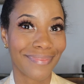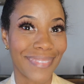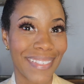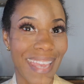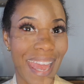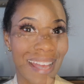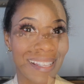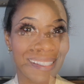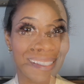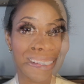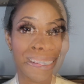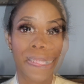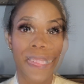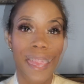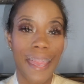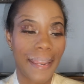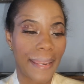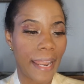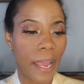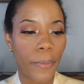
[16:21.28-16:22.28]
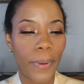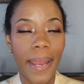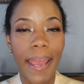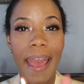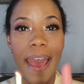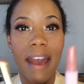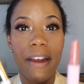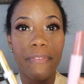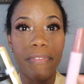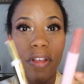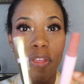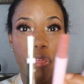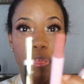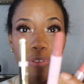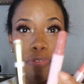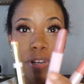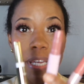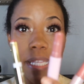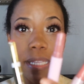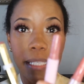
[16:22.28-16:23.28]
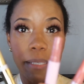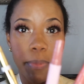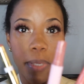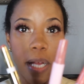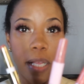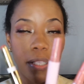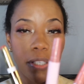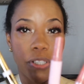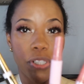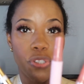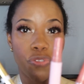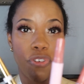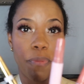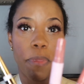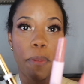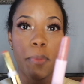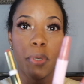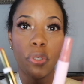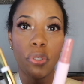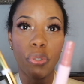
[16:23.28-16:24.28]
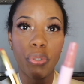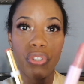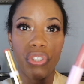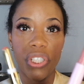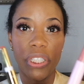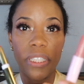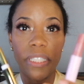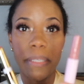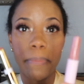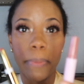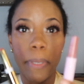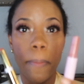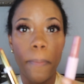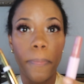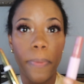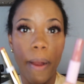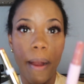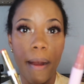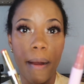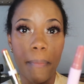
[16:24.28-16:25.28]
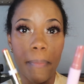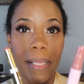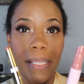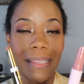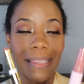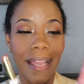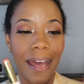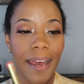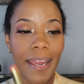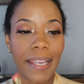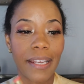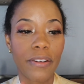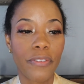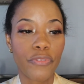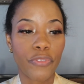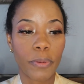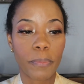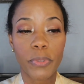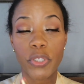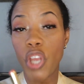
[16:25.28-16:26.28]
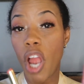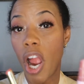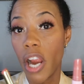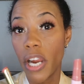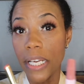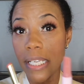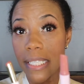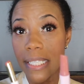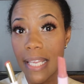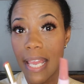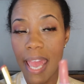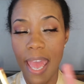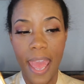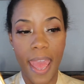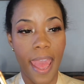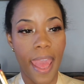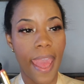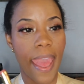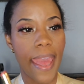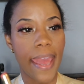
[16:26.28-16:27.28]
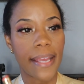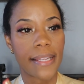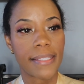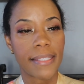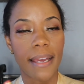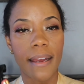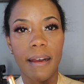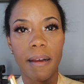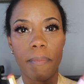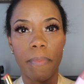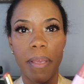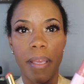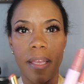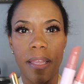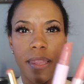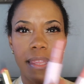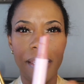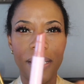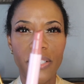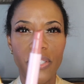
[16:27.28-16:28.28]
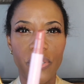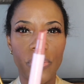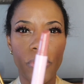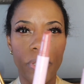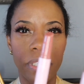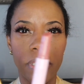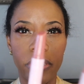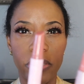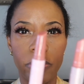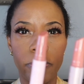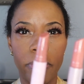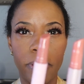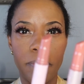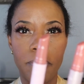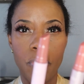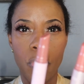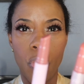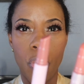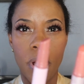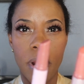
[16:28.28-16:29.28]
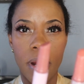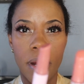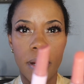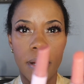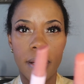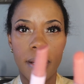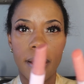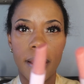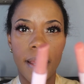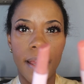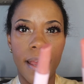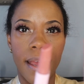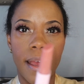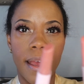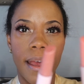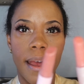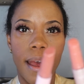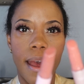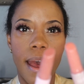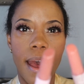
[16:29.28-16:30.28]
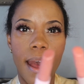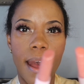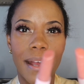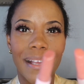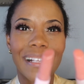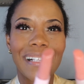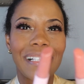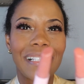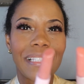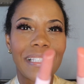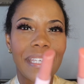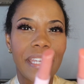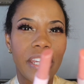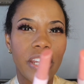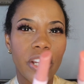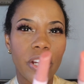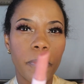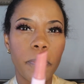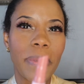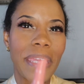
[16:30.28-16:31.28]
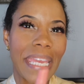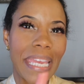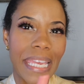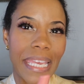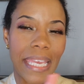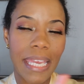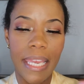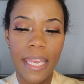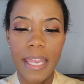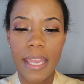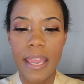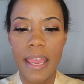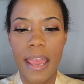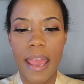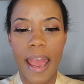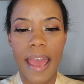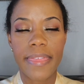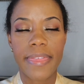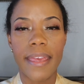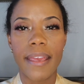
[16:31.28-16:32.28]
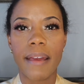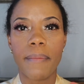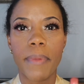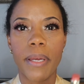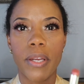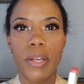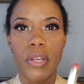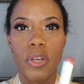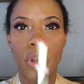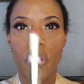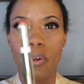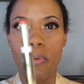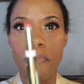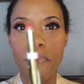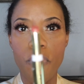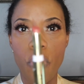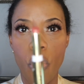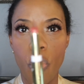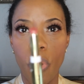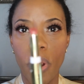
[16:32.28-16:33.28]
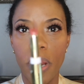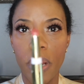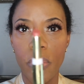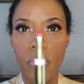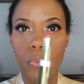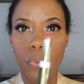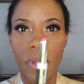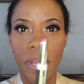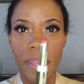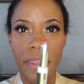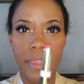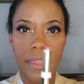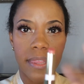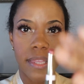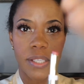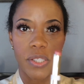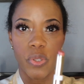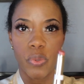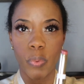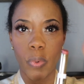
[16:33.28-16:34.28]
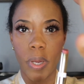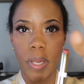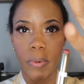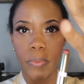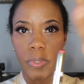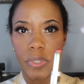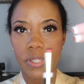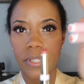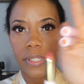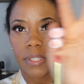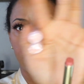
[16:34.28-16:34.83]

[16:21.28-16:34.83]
Yes. Now I have three lip colors from the Maracuja lip balm line from Tarte. And these two are a little bit more clear pinky. I think I'm gonna go more with this one, which is